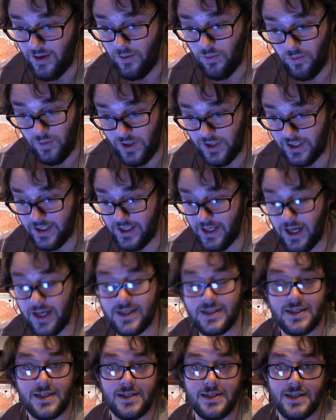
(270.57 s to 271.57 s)
Really,
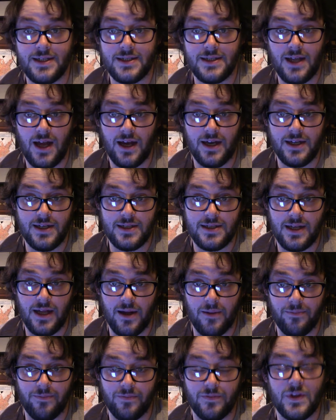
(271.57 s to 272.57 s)
ISIS is not
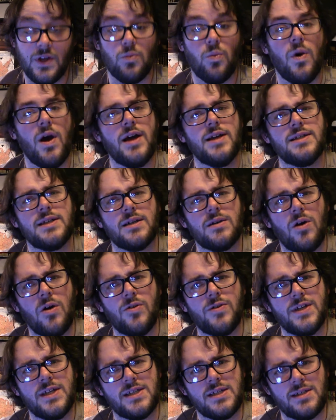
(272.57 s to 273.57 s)
Islam. Then why is it
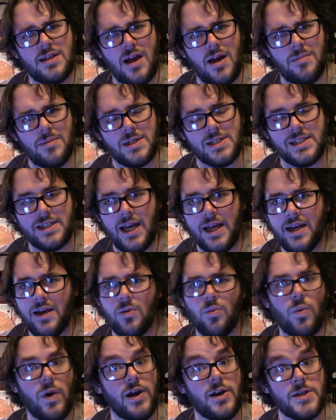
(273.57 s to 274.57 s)
called the Islamic State?
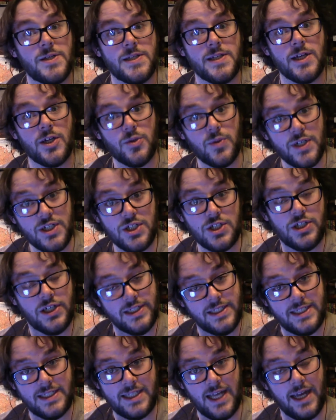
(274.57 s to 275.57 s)
And where's the
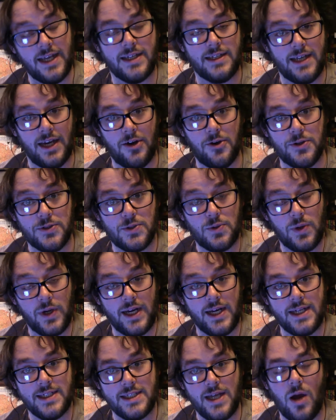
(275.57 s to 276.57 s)
Christian state terrorist
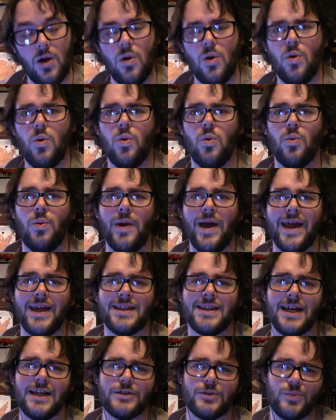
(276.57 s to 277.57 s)
organization? Oh,
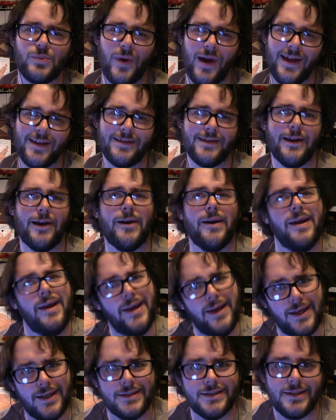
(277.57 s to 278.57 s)
wait, that's right. There
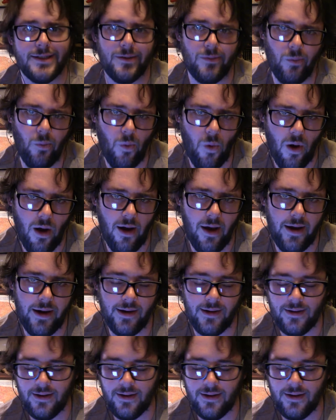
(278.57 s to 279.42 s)
isn't one.